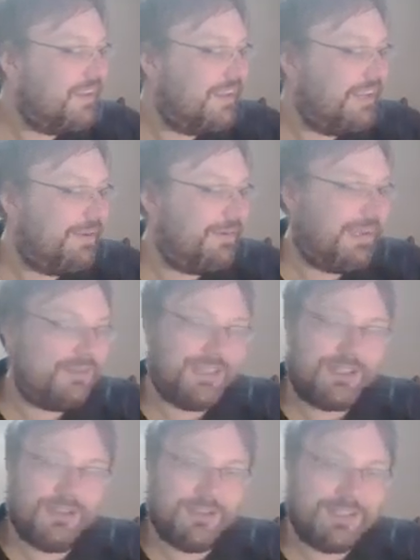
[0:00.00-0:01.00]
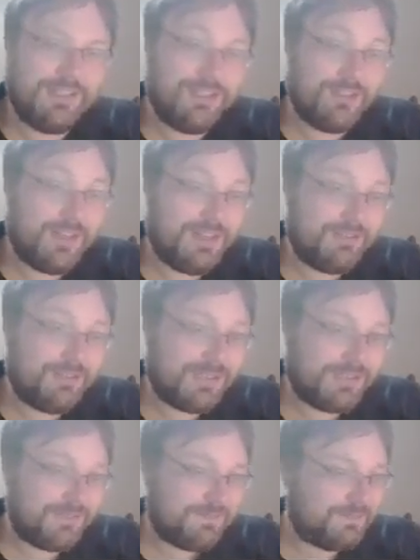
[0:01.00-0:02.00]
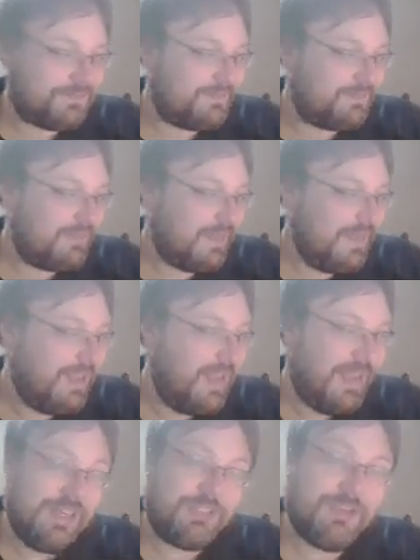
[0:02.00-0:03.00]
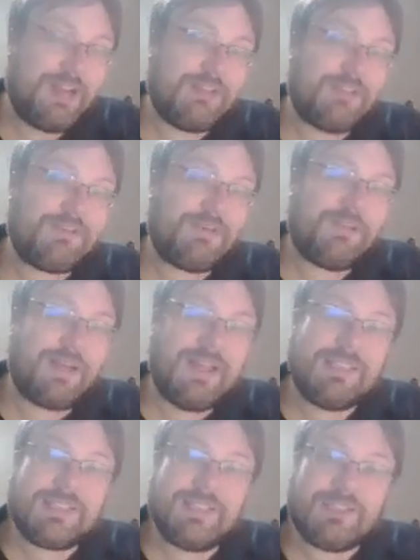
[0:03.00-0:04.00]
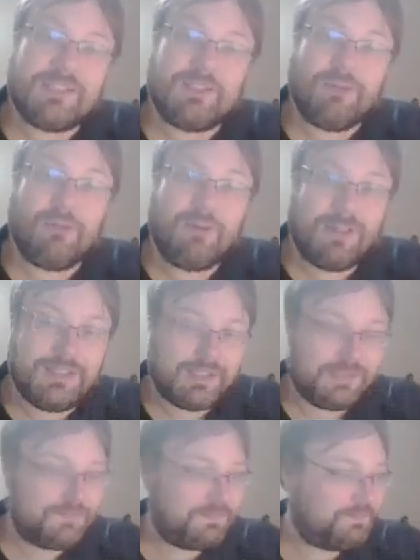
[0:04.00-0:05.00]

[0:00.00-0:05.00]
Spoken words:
Here we have the Taunt of triangles. And the triangles replace the swords.